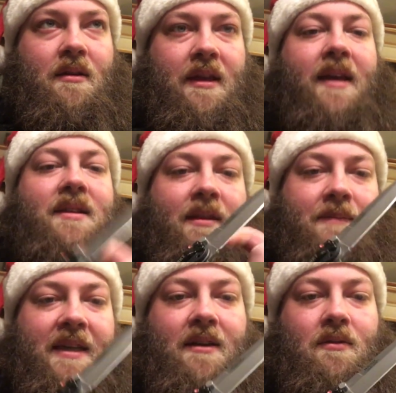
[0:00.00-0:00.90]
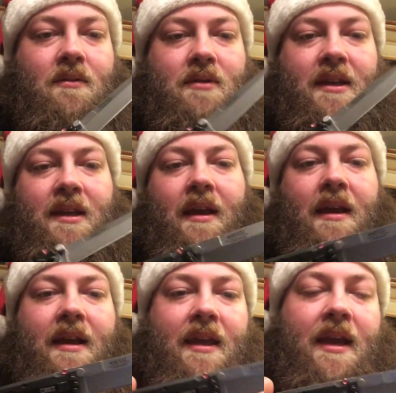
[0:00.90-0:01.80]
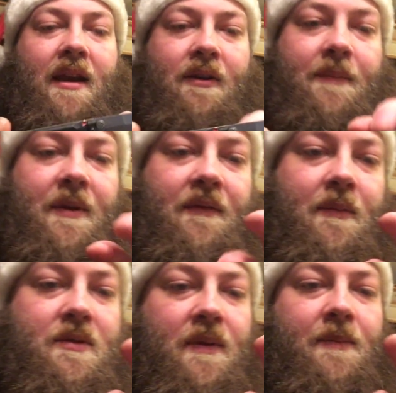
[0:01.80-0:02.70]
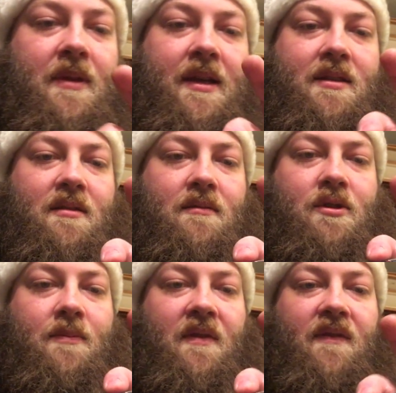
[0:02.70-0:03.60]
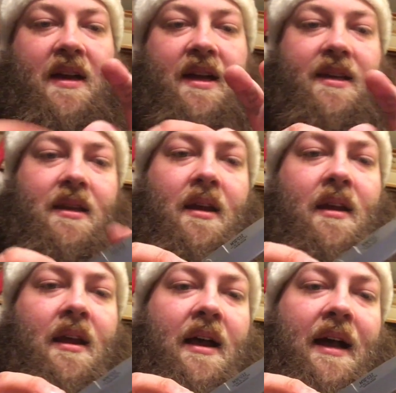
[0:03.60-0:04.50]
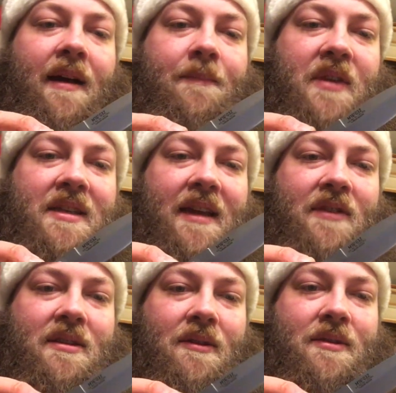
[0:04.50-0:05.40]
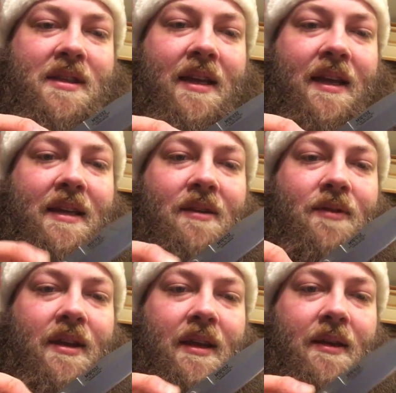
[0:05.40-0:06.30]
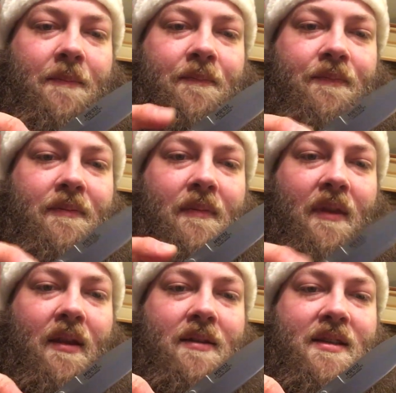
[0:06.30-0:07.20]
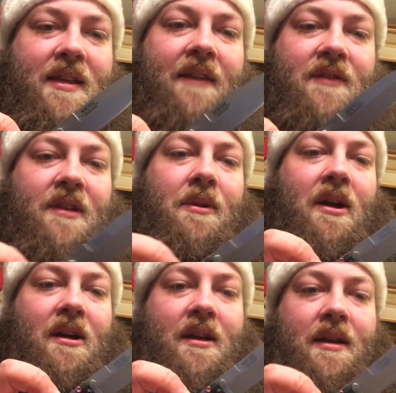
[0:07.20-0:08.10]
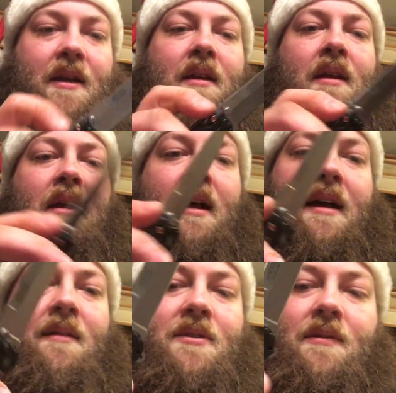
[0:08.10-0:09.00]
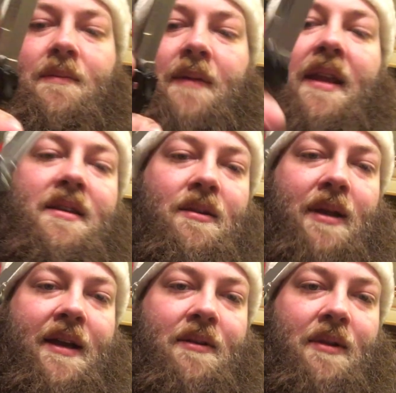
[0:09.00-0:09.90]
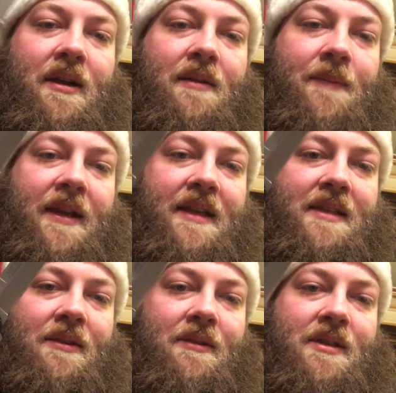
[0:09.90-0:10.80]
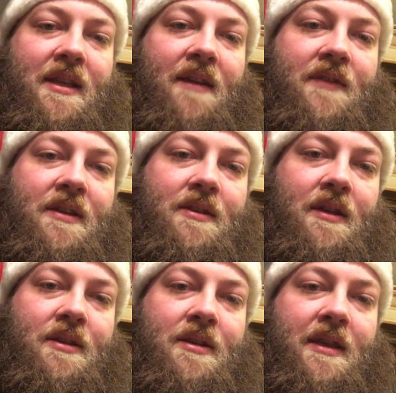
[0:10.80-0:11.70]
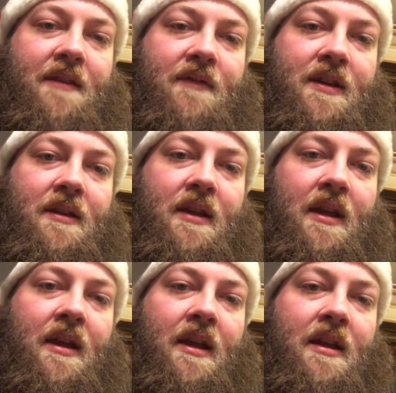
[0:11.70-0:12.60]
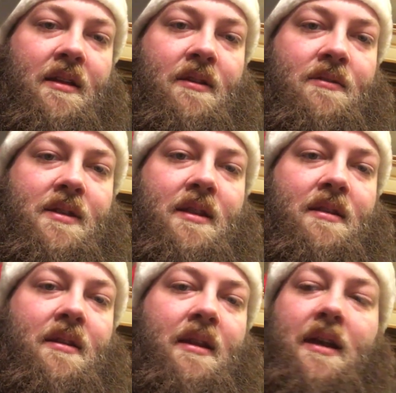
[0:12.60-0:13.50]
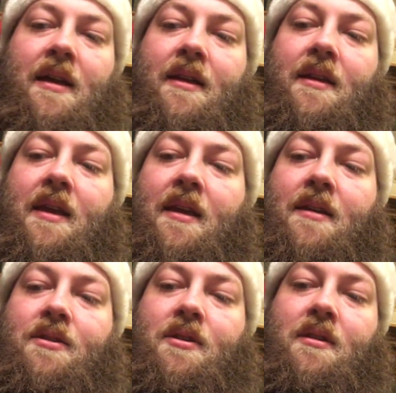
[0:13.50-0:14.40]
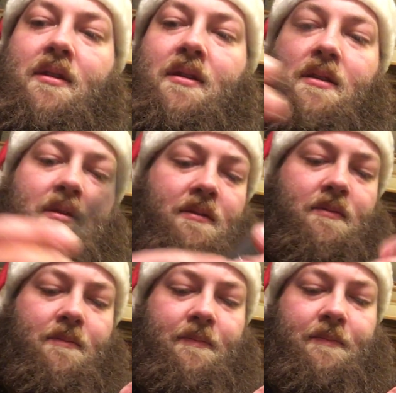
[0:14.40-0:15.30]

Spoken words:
yeah, tip down only carry, but for most people that should be fine. Does have this little secondary safety lock. So it is a liner lock, but it has that little safety, so you just have to use engage. Oh,